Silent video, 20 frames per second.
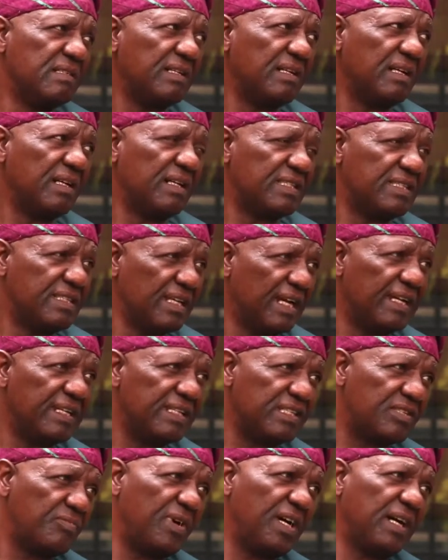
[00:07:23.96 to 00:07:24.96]

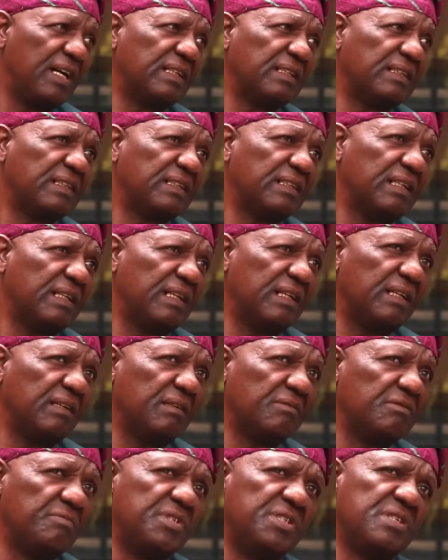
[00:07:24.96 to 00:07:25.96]
Jais Bank,
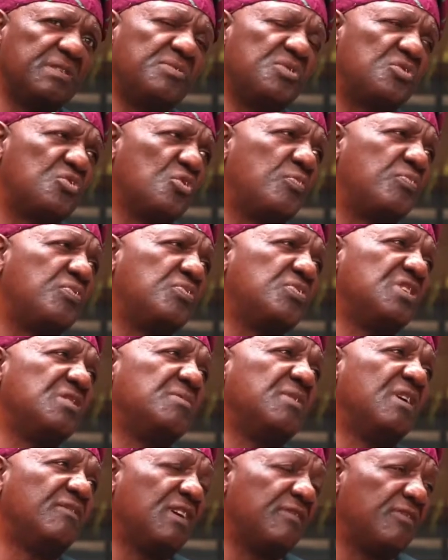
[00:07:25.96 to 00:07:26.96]
we've been able to pull
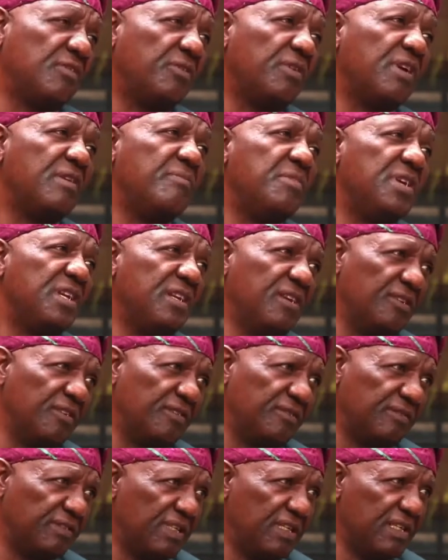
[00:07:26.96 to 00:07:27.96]
about 500 million,
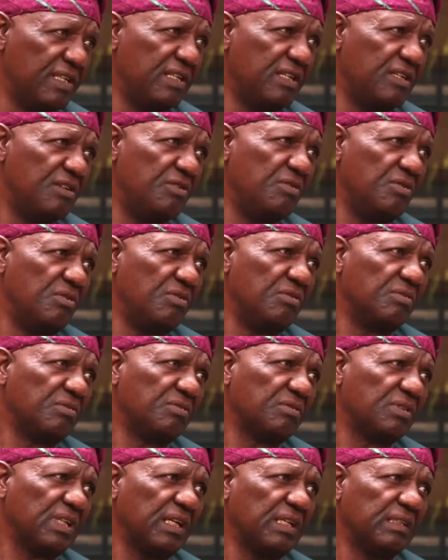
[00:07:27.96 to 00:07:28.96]
you know,
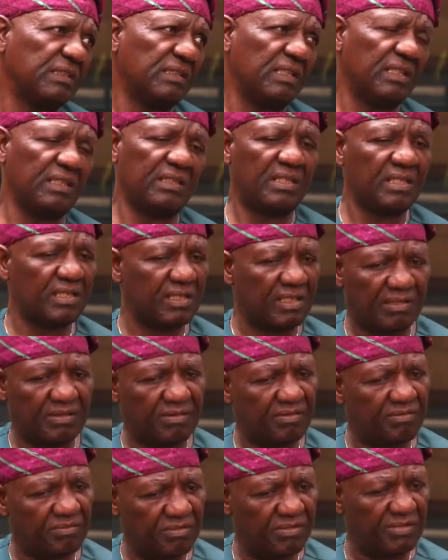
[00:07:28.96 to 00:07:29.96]
and this
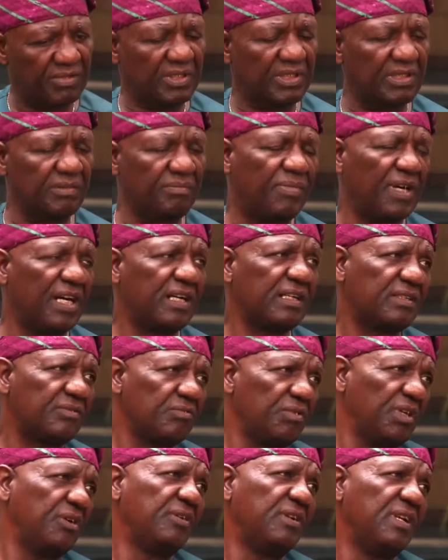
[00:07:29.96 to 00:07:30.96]
would be banks
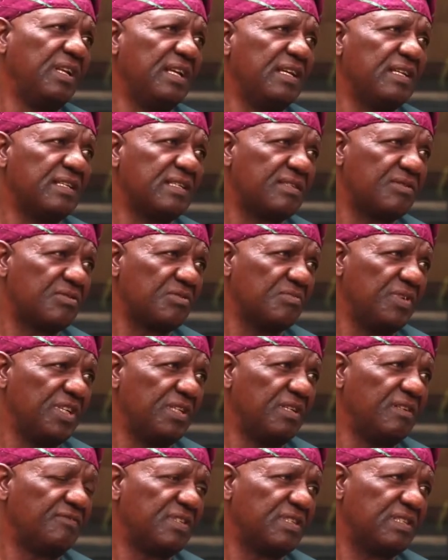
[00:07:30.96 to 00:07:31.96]
we unlend to
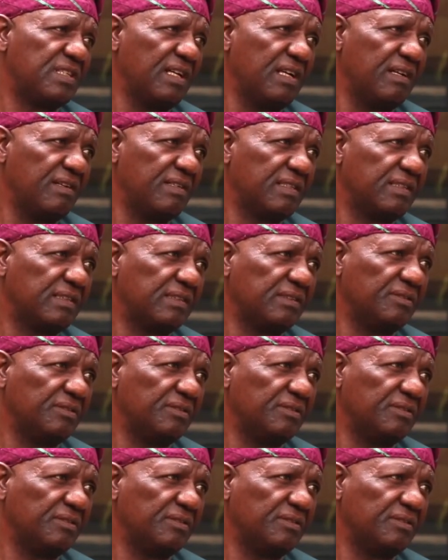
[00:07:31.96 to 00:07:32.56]
beneficiaries.